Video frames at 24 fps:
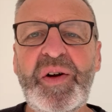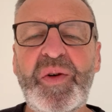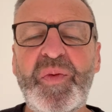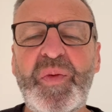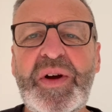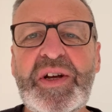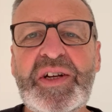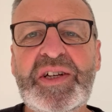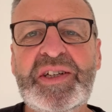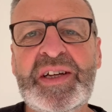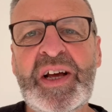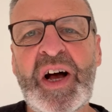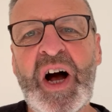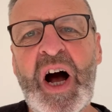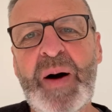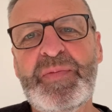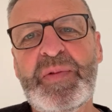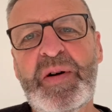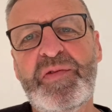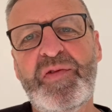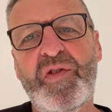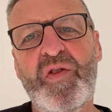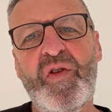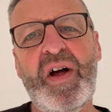we set
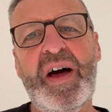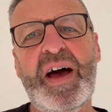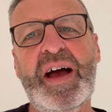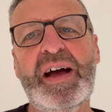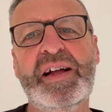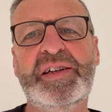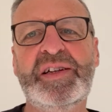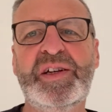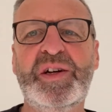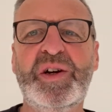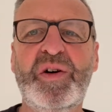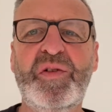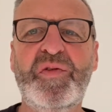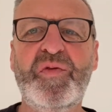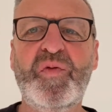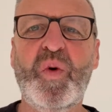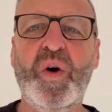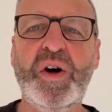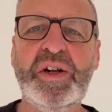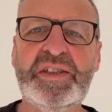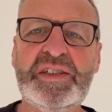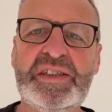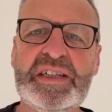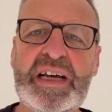up a variety of
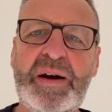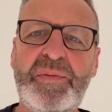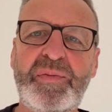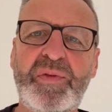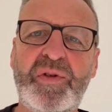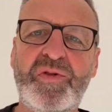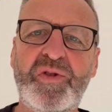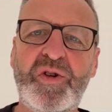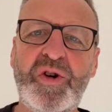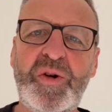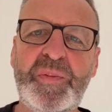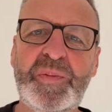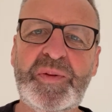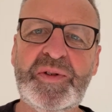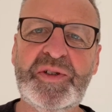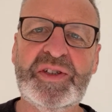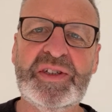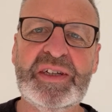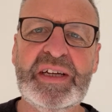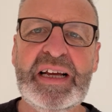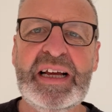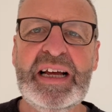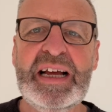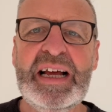WhatsApp
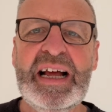groups,